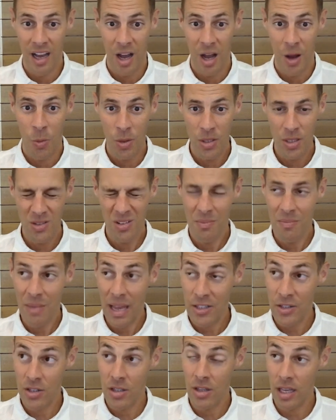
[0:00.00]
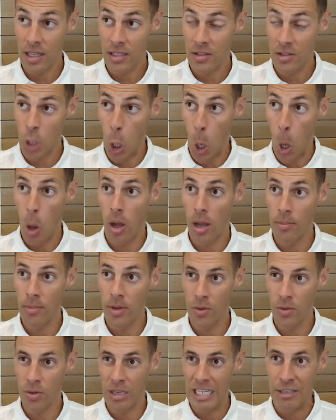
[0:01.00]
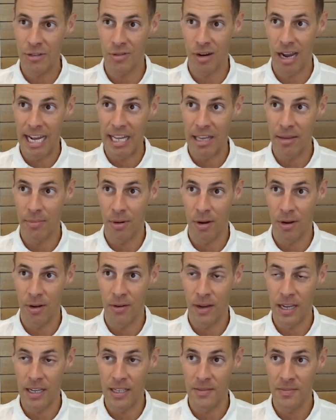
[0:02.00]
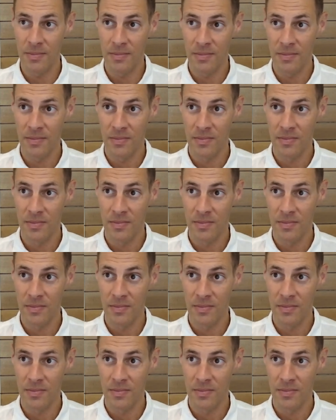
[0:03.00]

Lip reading: I want you to imagine that time you're in a training program